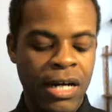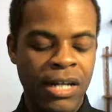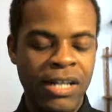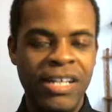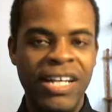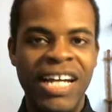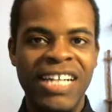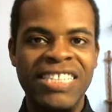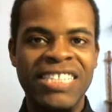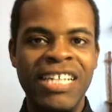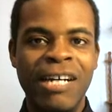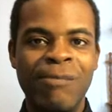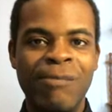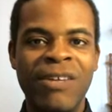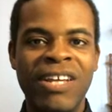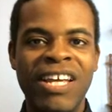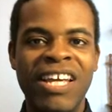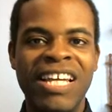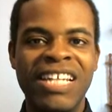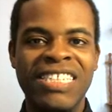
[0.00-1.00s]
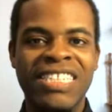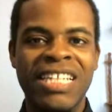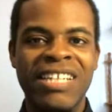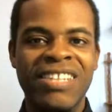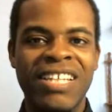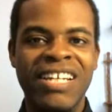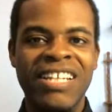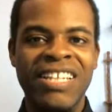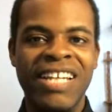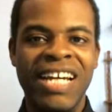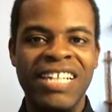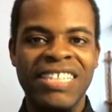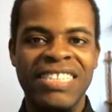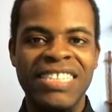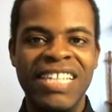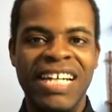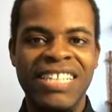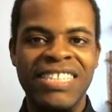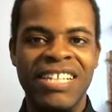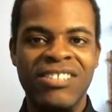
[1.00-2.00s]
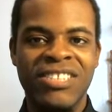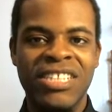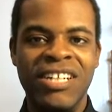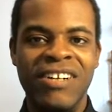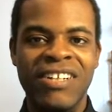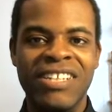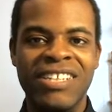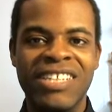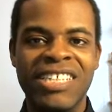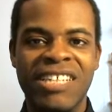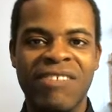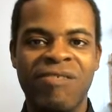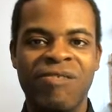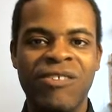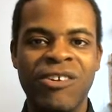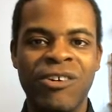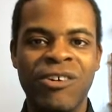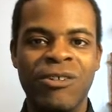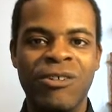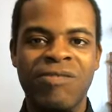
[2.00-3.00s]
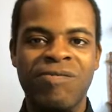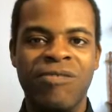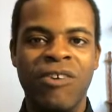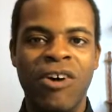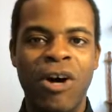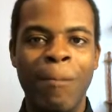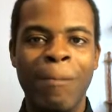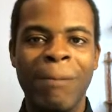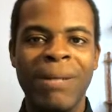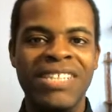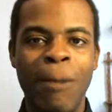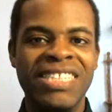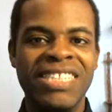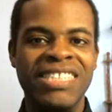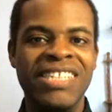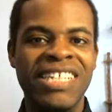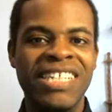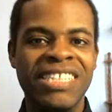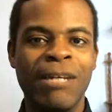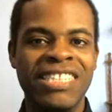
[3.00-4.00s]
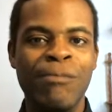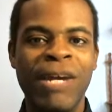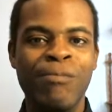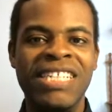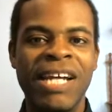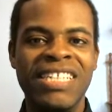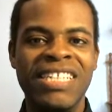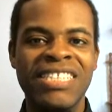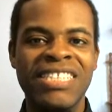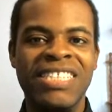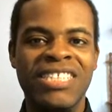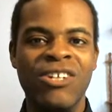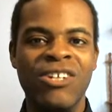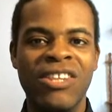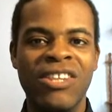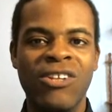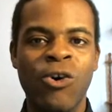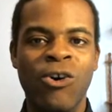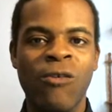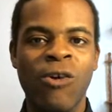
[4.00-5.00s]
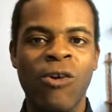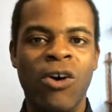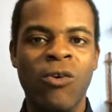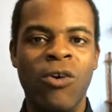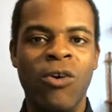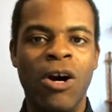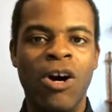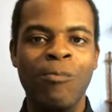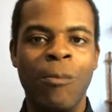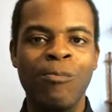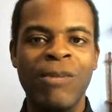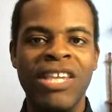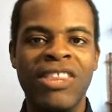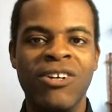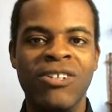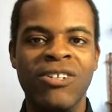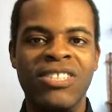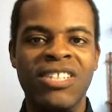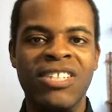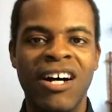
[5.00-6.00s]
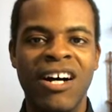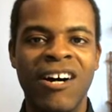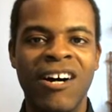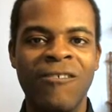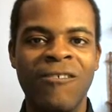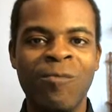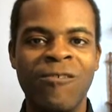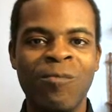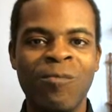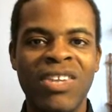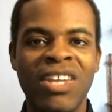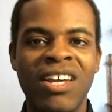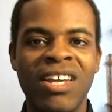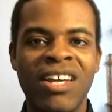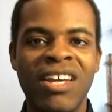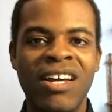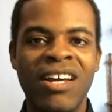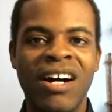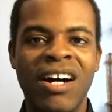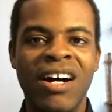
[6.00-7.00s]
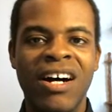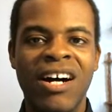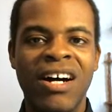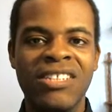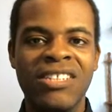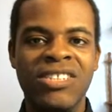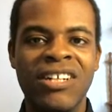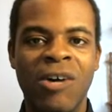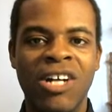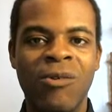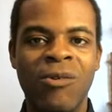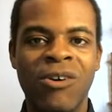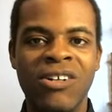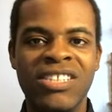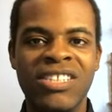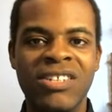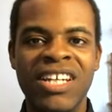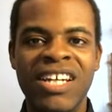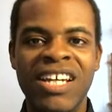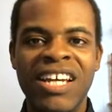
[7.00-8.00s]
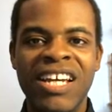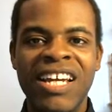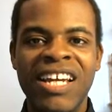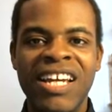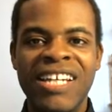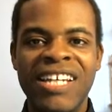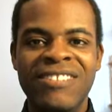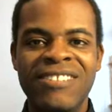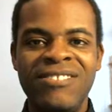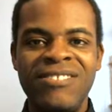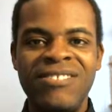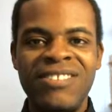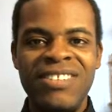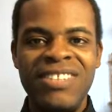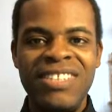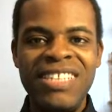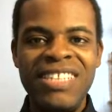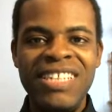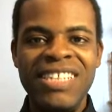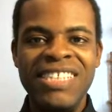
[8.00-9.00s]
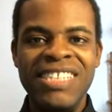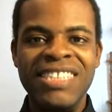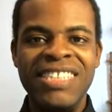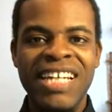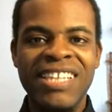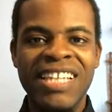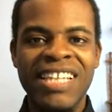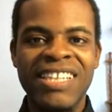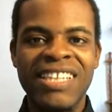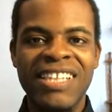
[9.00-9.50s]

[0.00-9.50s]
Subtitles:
Next up is something that's not necessarily this film's fault, but just doesn't make sense in the overall mythos of Star Wars, is that